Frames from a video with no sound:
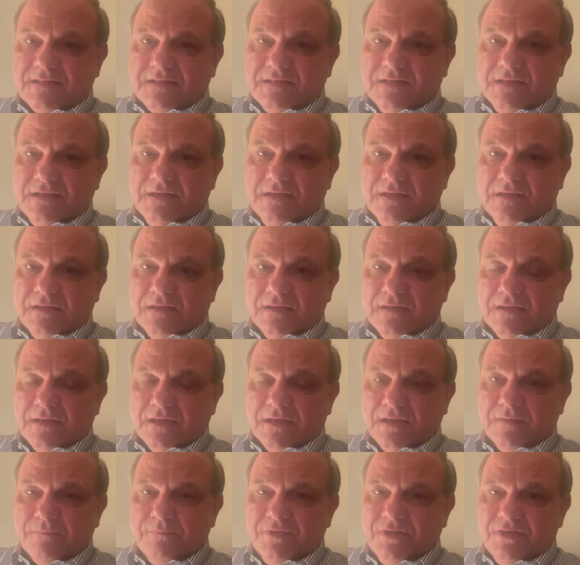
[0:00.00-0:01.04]
the
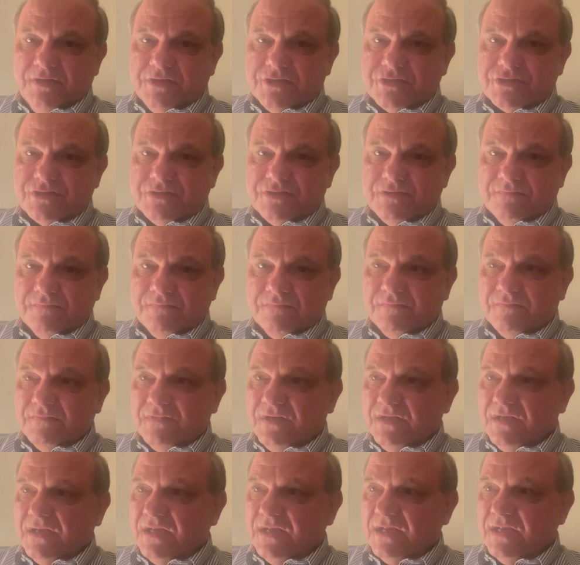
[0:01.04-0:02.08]
ammunition,
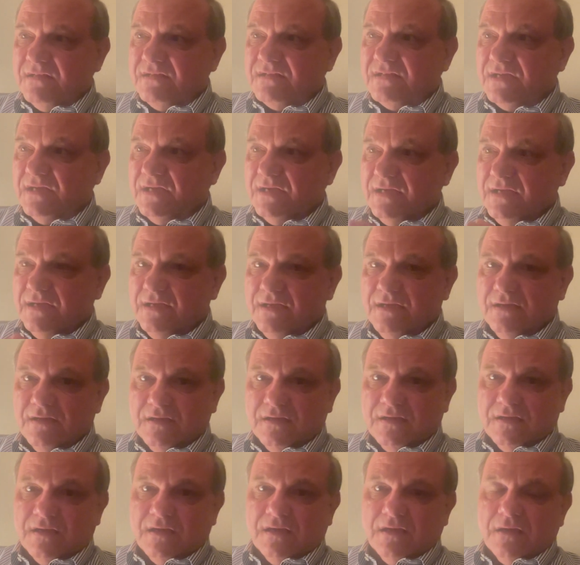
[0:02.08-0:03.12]
the
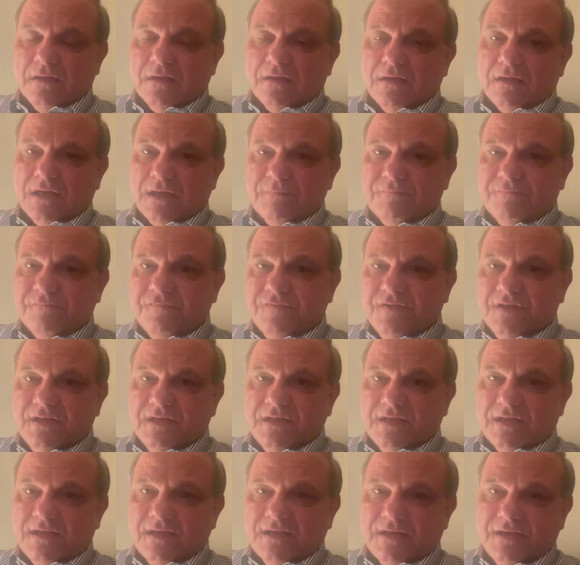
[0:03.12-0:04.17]
anti-Humvee
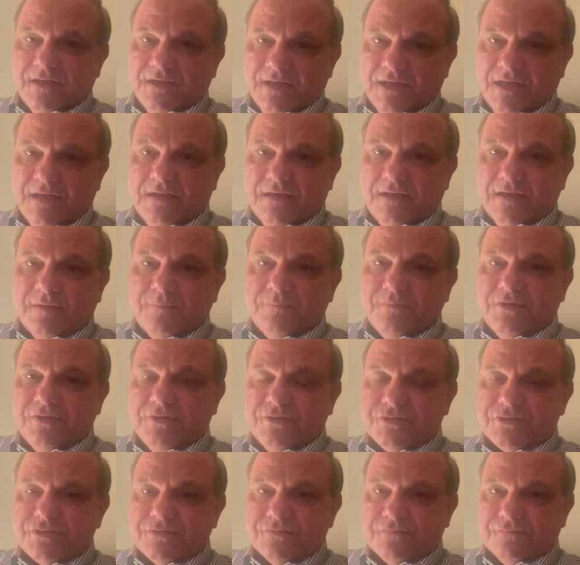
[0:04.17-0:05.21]
998
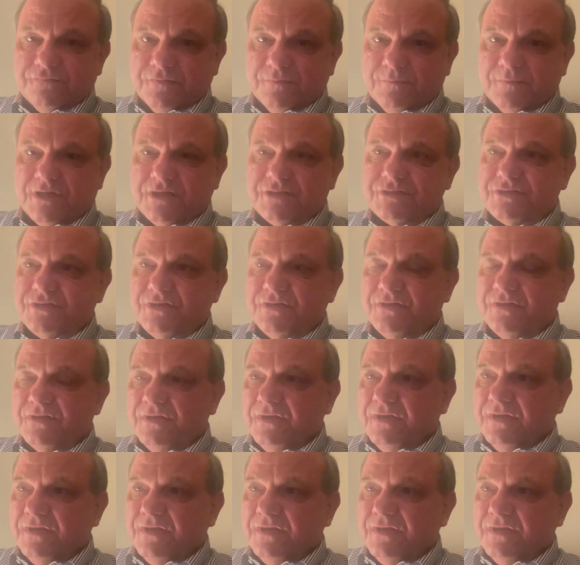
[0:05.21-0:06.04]
ammunition from Russia,